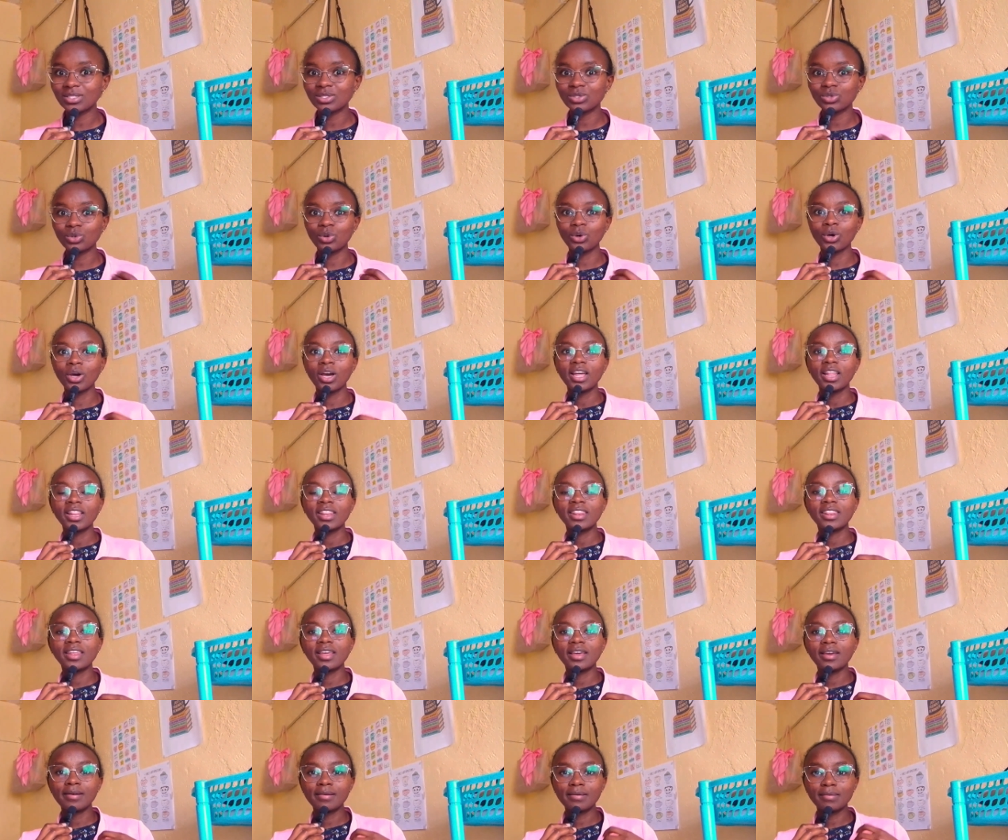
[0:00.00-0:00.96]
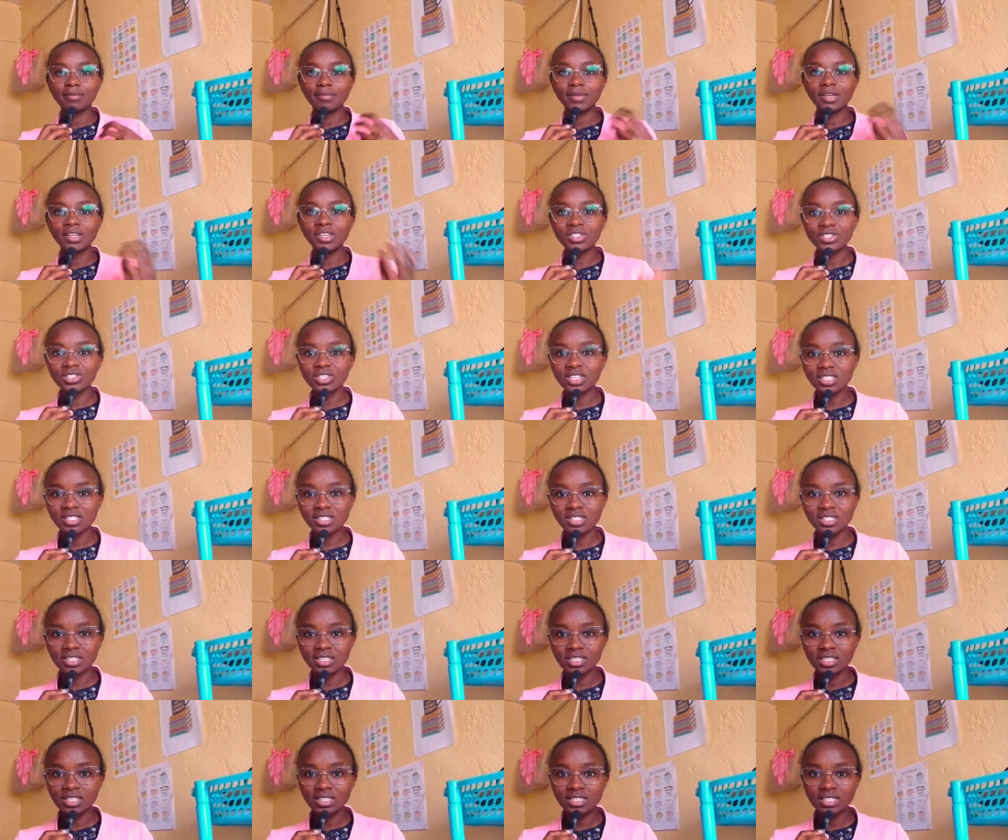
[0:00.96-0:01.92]
So the interest
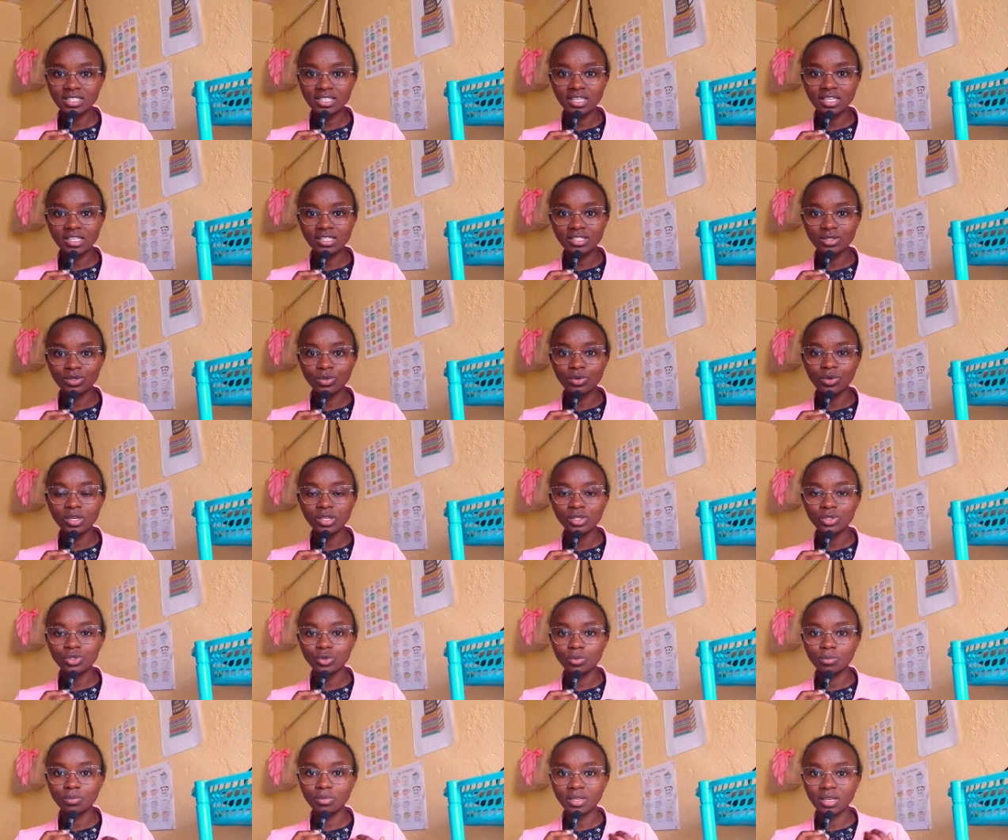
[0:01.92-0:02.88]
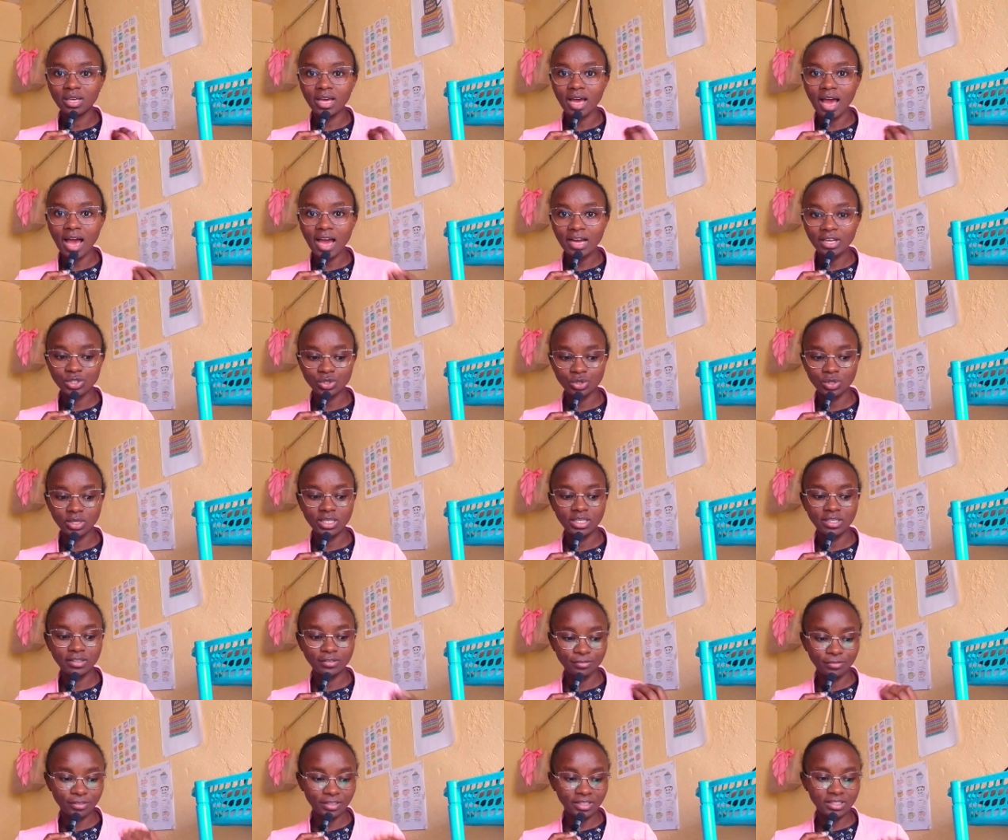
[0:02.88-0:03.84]
rate is going to be
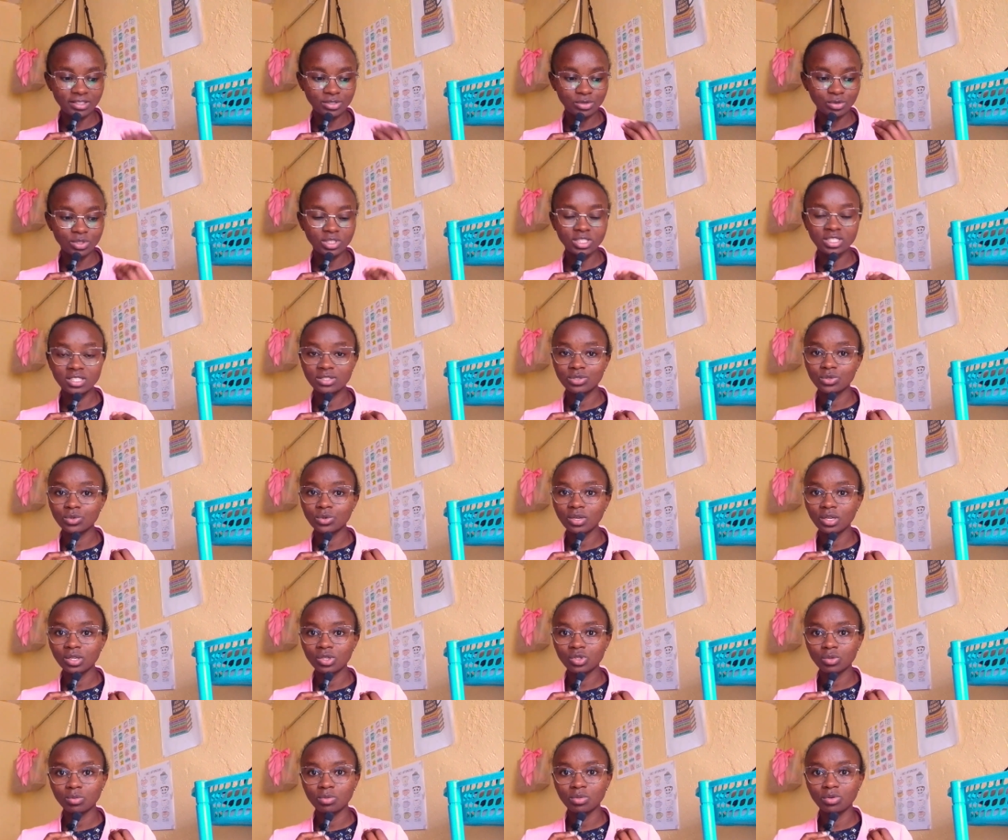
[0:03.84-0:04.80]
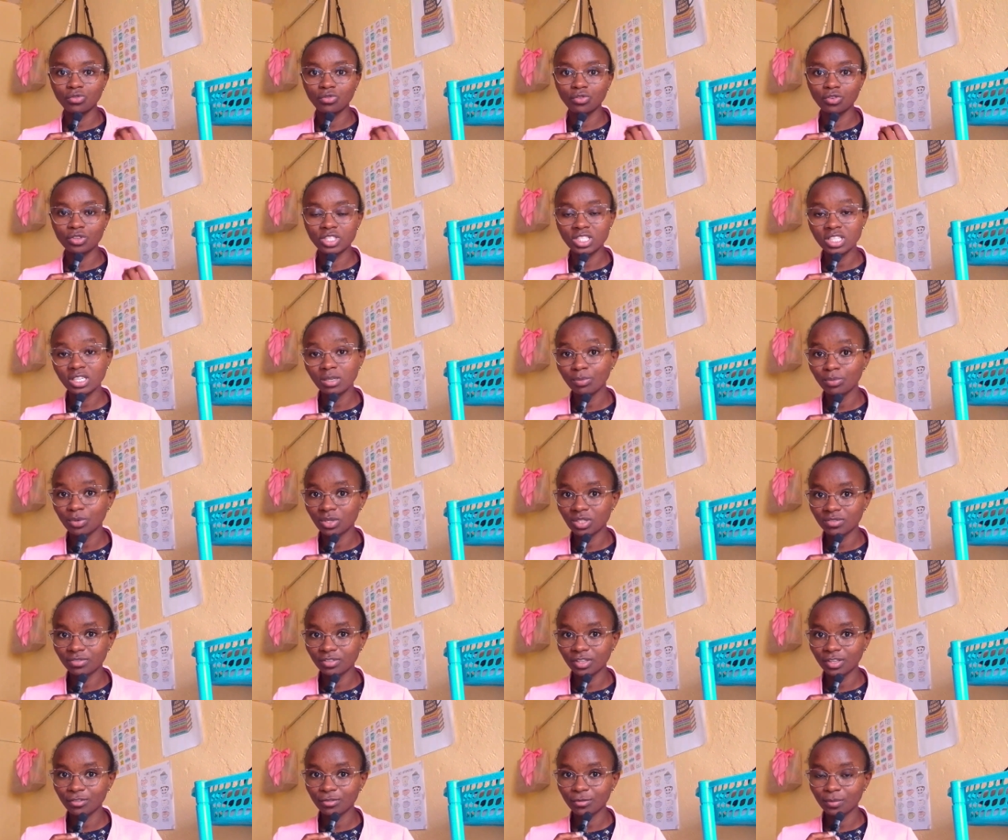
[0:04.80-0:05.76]
actually fixed, which is going to be
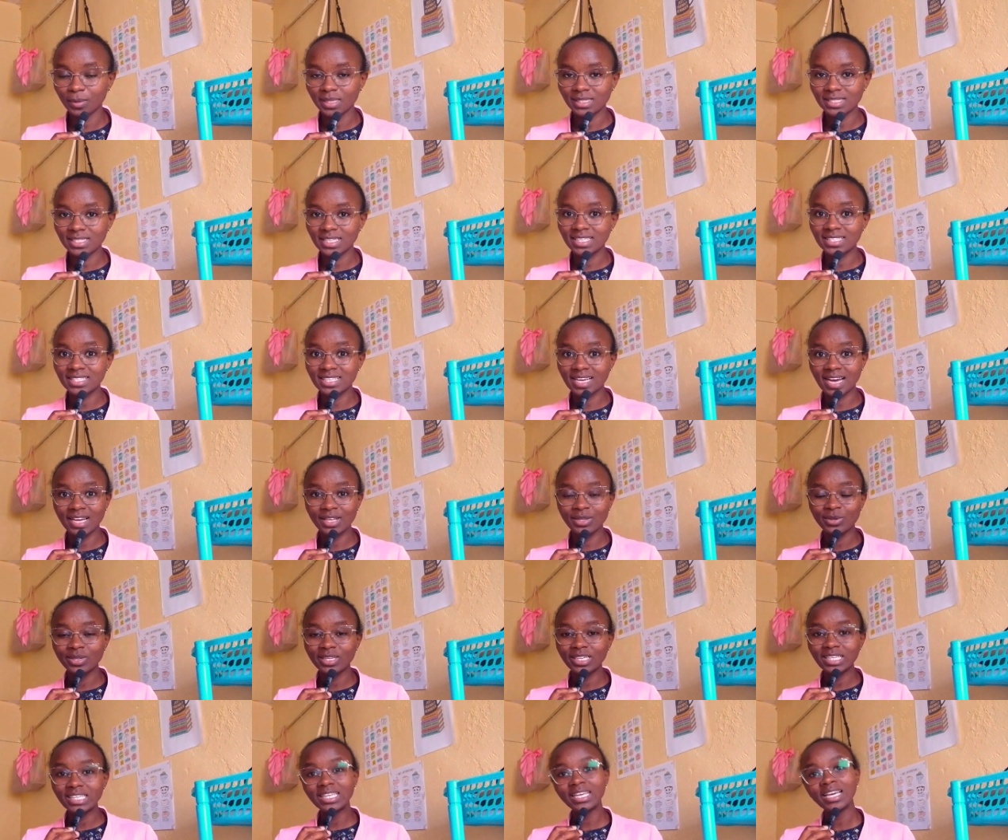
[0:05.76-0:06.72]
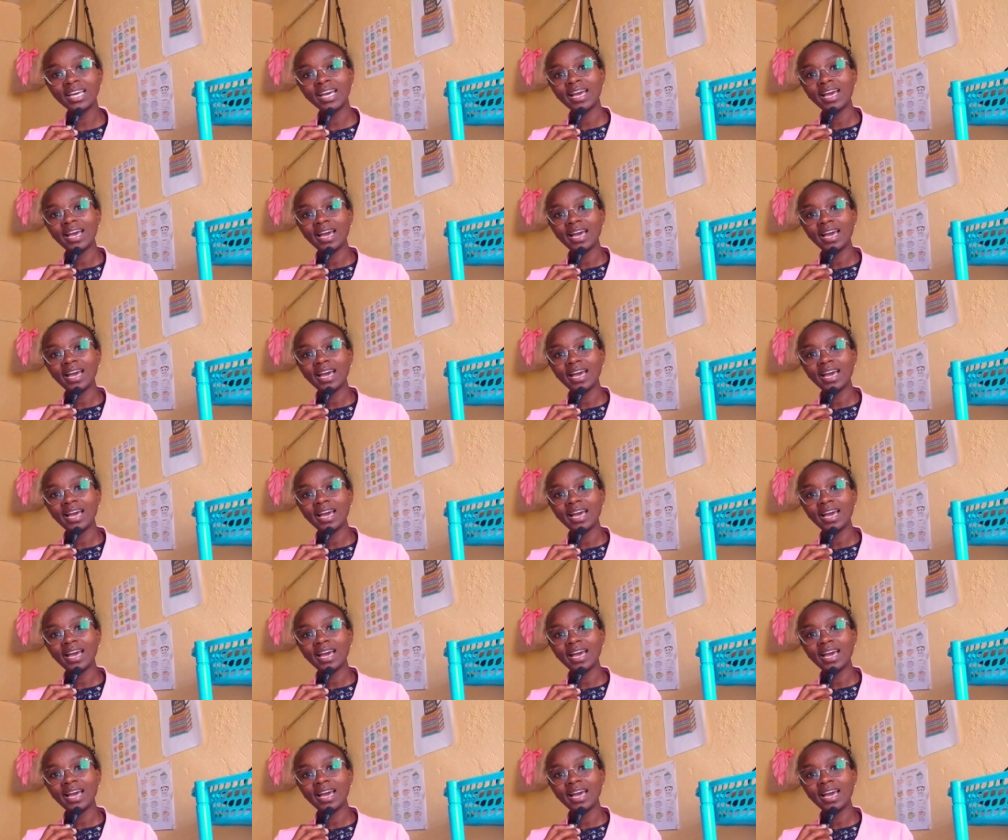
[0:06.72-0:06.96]
14.5% annually,